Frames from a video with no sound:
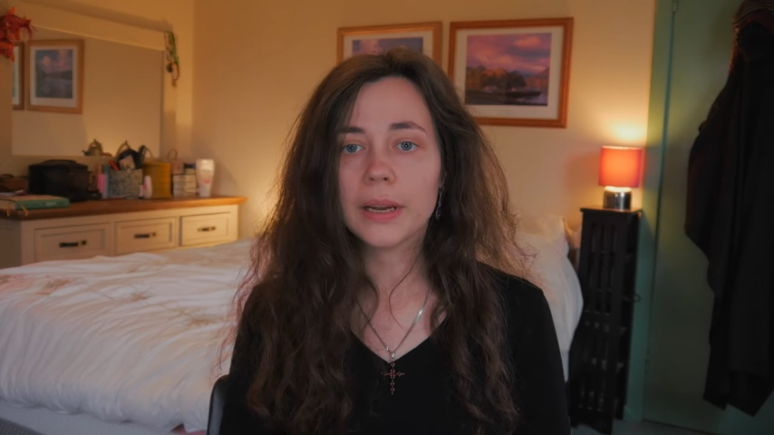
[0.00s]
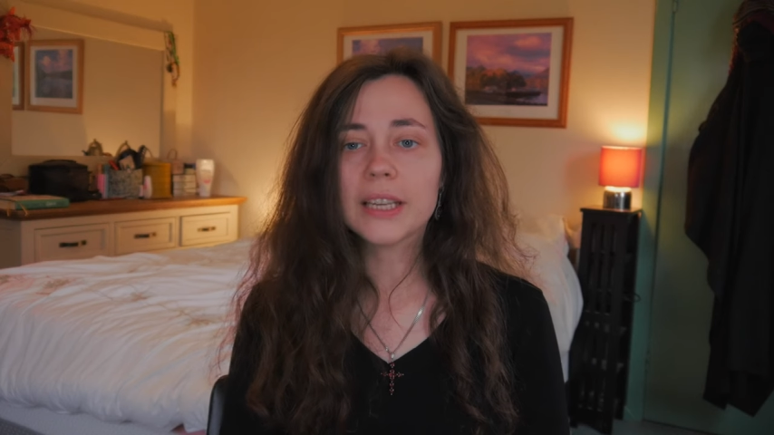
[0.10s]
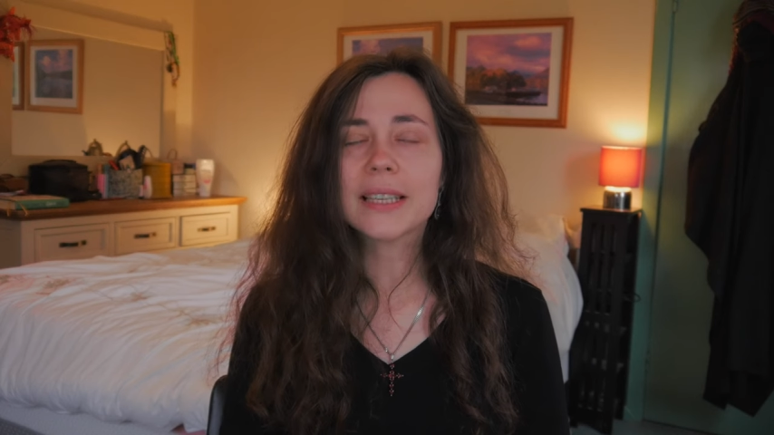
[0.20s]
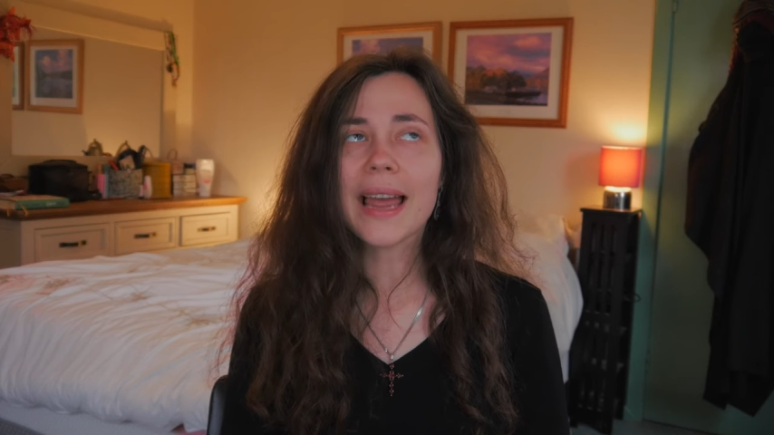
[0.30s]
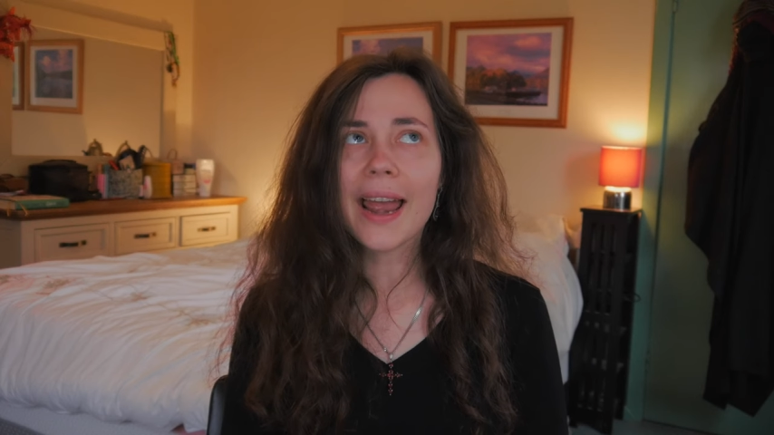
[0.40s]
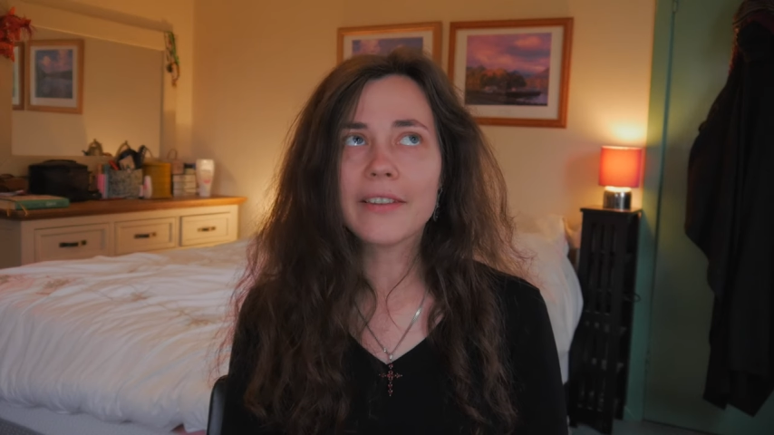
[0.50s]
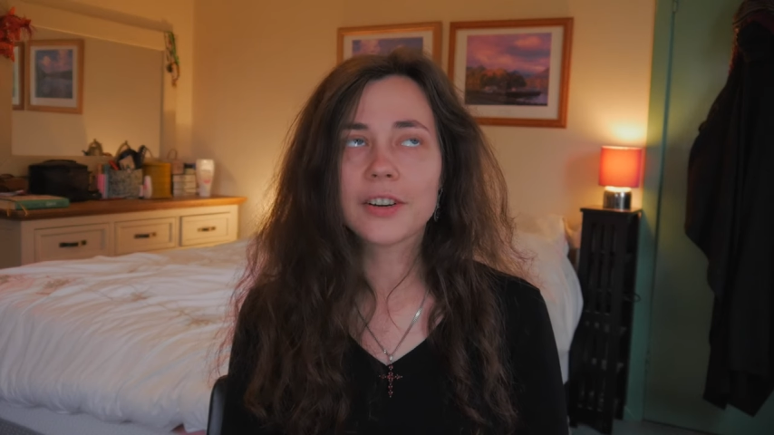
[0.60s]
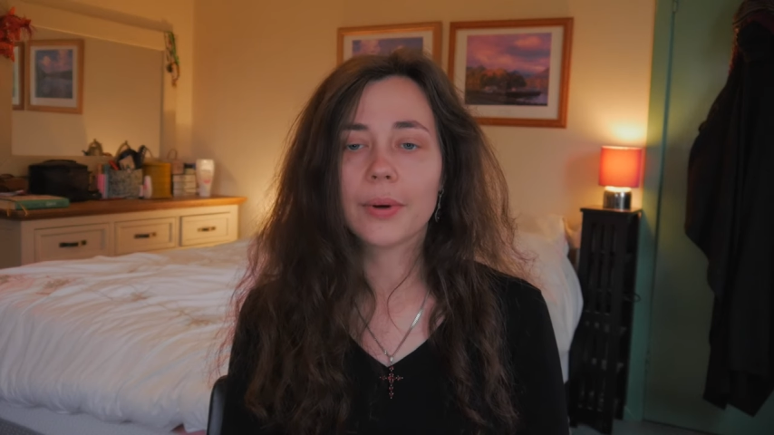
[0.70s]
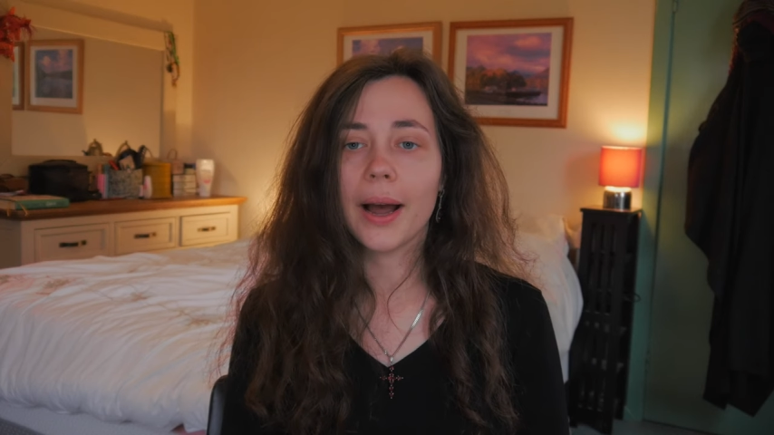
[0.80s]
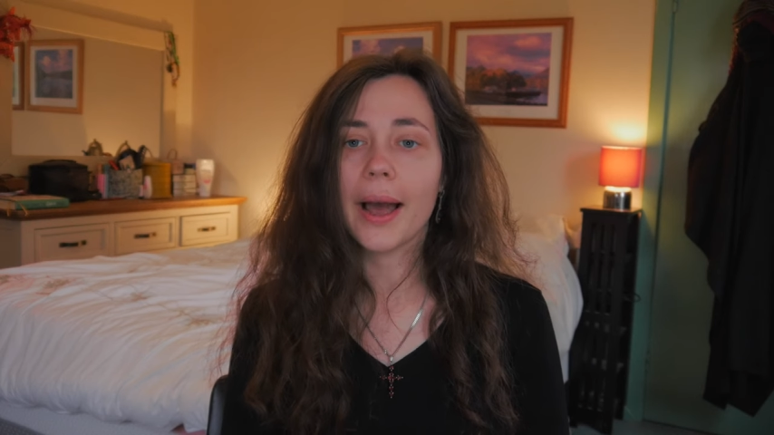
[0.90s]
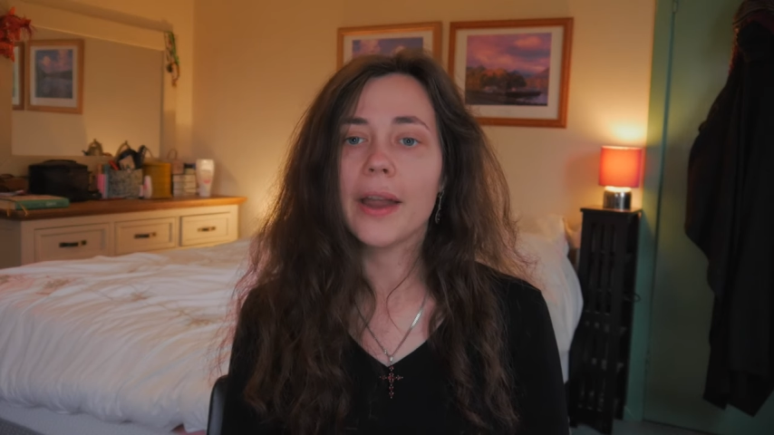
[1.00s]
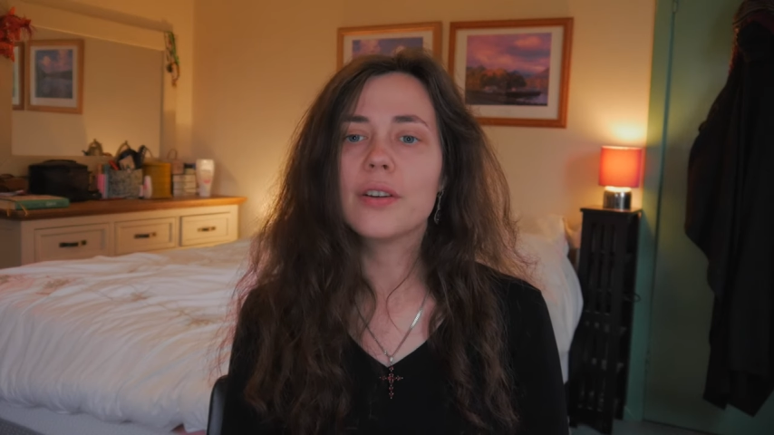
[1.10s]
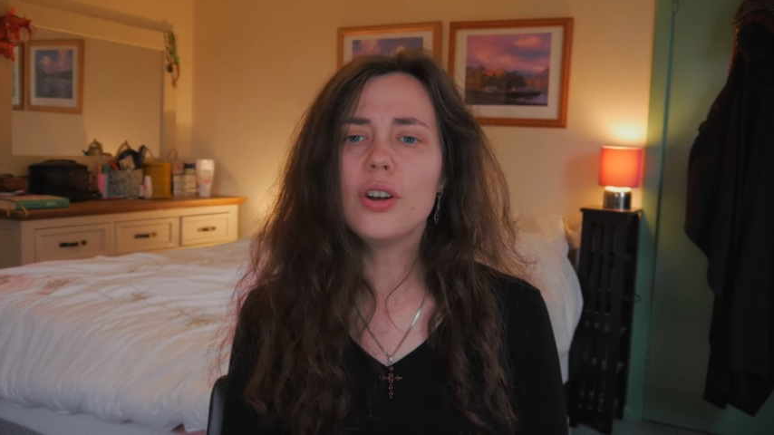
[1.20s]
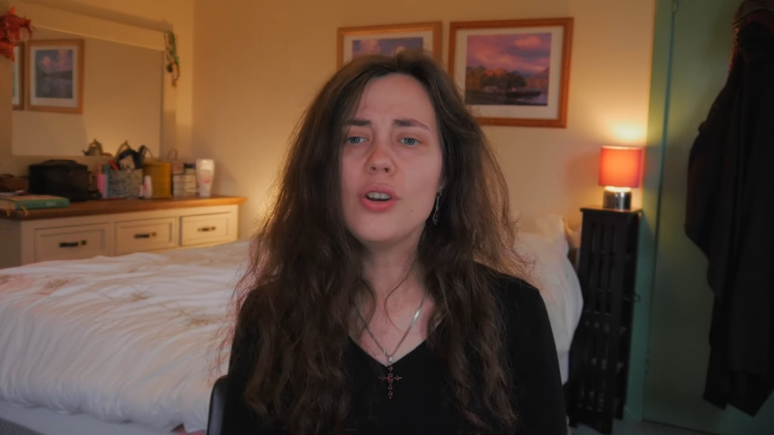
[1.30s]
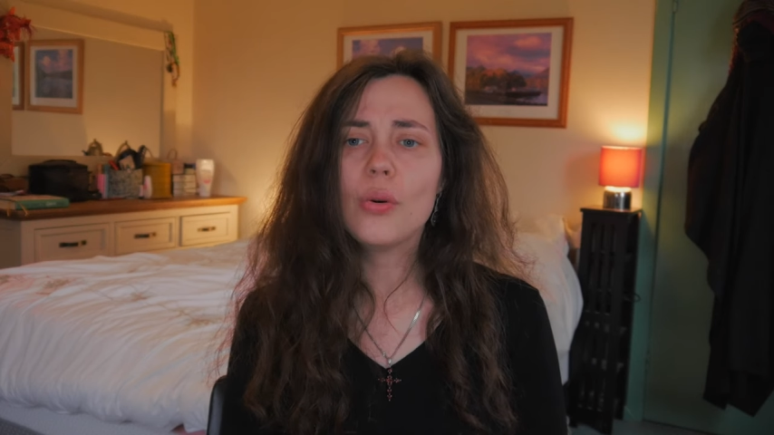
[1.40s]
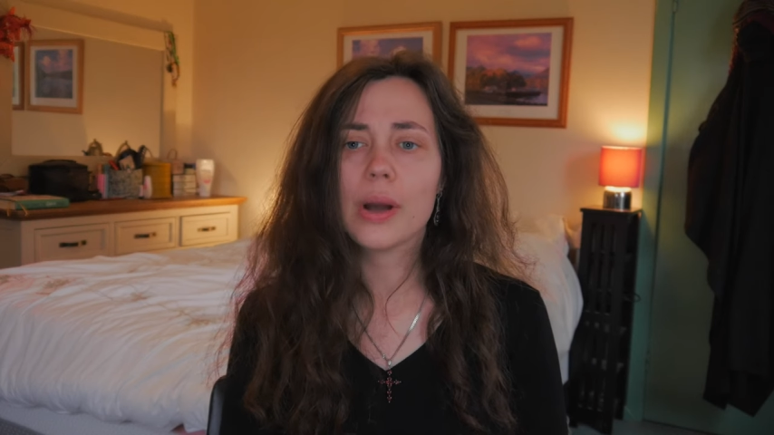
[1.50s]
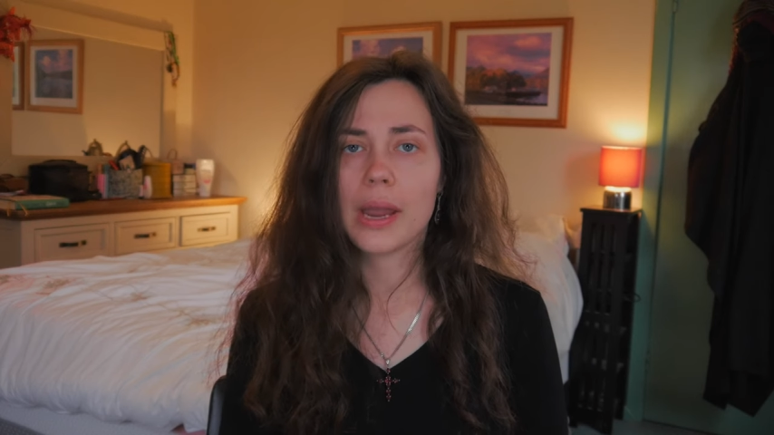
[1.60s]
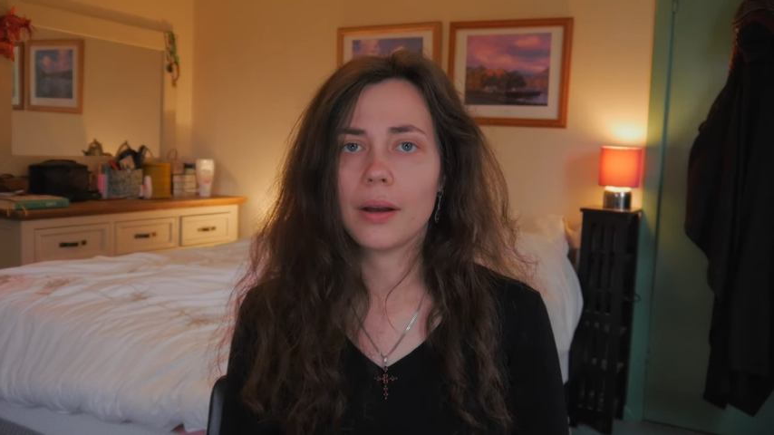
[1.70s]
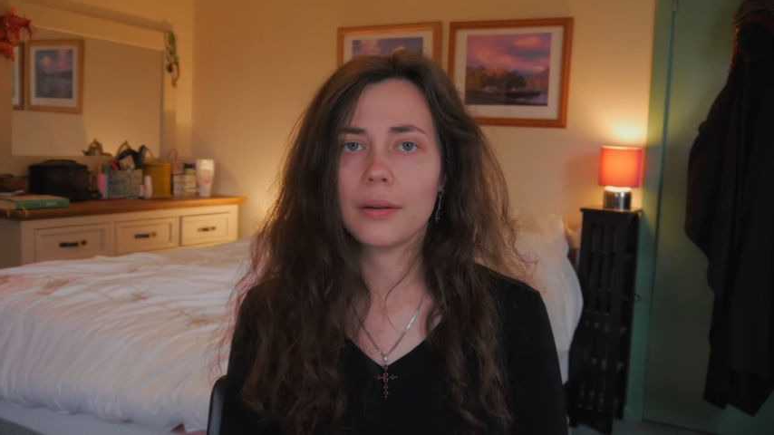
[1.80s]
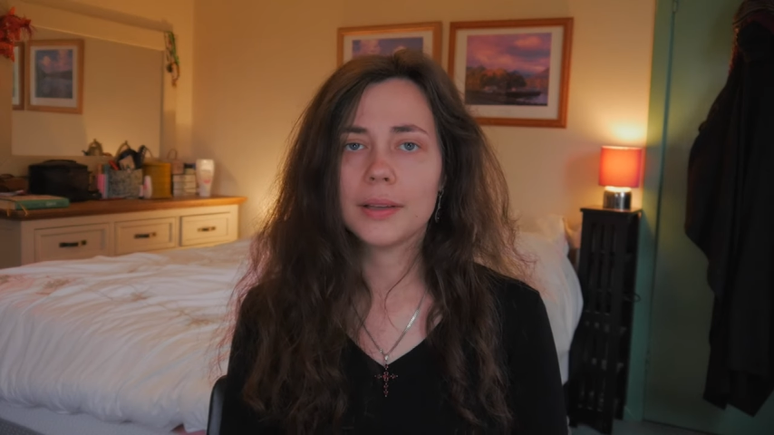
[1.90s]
It's everywhere and annoying.